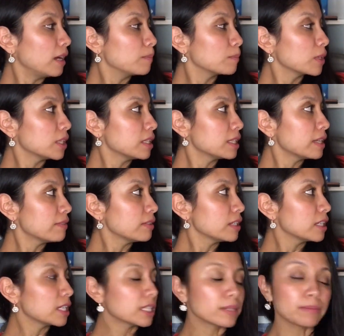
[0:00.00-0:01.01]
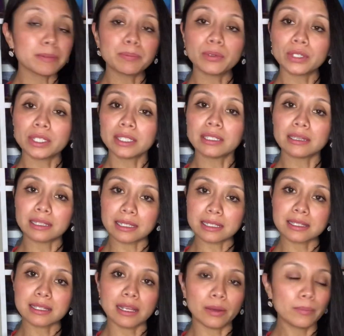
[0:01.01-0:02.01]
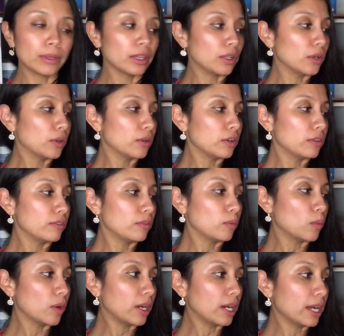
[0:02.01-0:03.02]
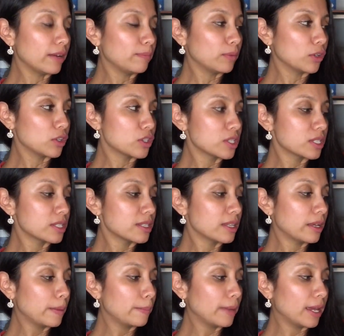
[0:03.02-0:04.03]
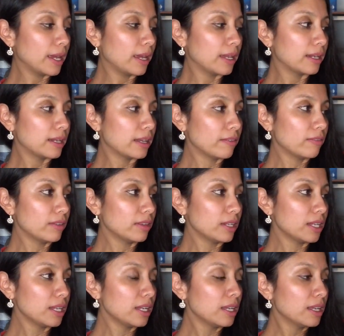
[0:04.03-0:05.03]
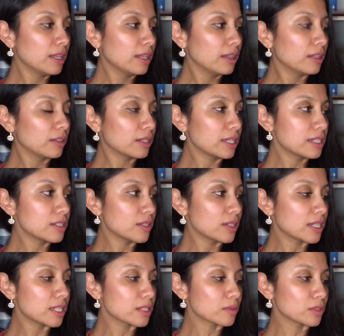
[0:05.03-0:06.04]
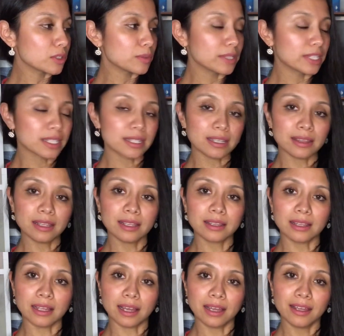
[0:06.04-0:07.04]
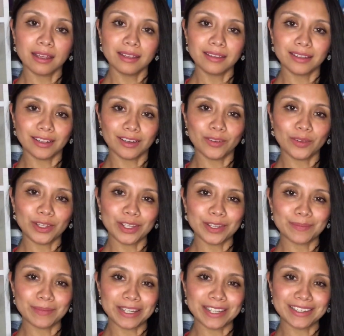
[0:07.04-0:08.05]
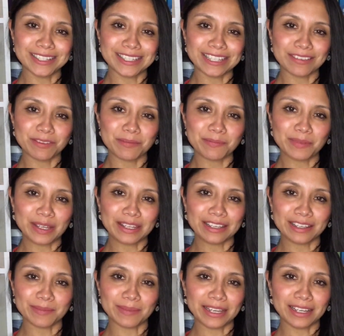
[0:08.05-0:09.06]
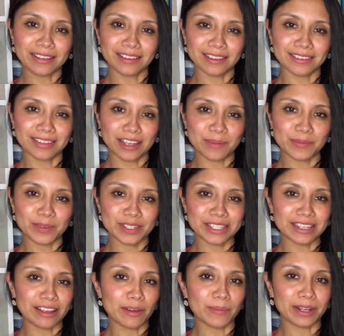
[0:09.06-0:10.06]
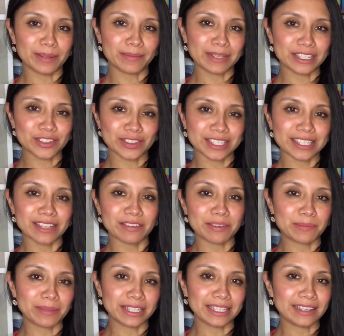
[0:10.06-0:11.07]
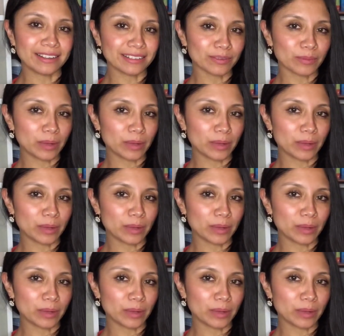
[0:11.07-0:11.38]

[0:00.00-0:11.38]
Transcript: definitely gonna be putting the links down below of where I purchased them, and definitely look into this ones, because I think that not only am I saving money on my cloth diapers now, but I'm actually saving money on